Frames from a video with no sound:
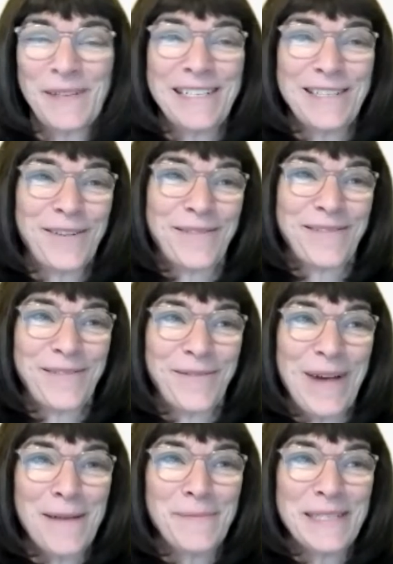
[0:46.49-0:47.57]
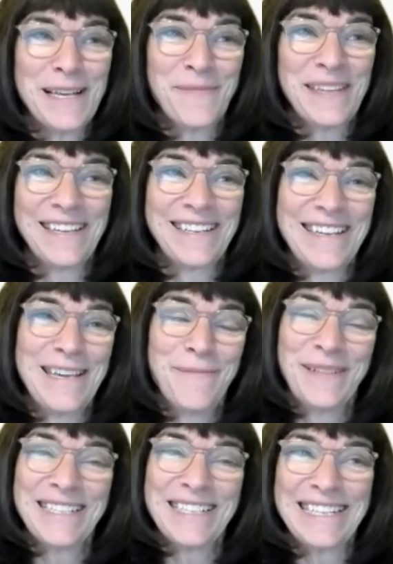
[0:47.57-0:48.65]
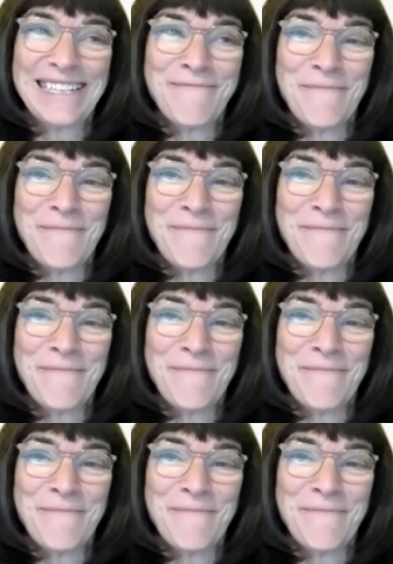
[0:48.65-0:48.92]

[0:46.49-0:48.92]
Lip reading: Please grab something and keep listening.